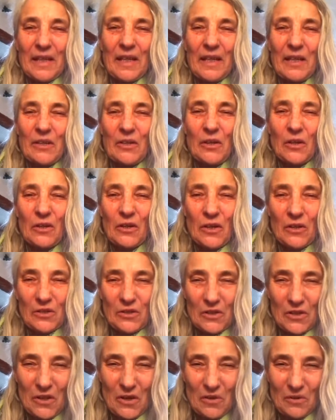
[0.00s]
And you're
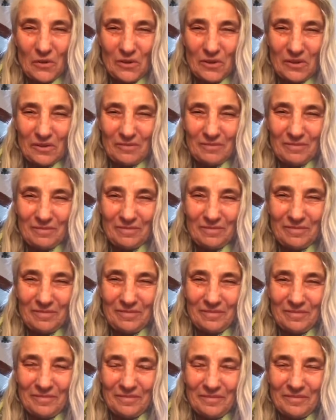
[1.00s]
not alone.
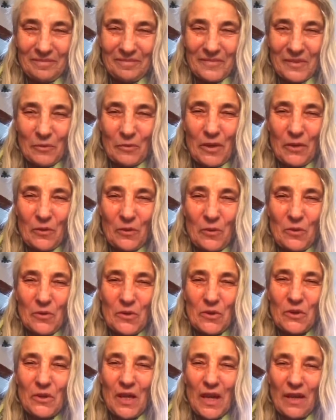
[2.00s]
We're all
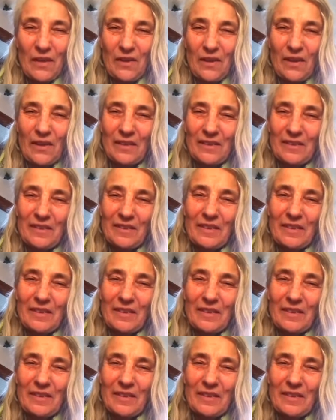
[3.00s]
together,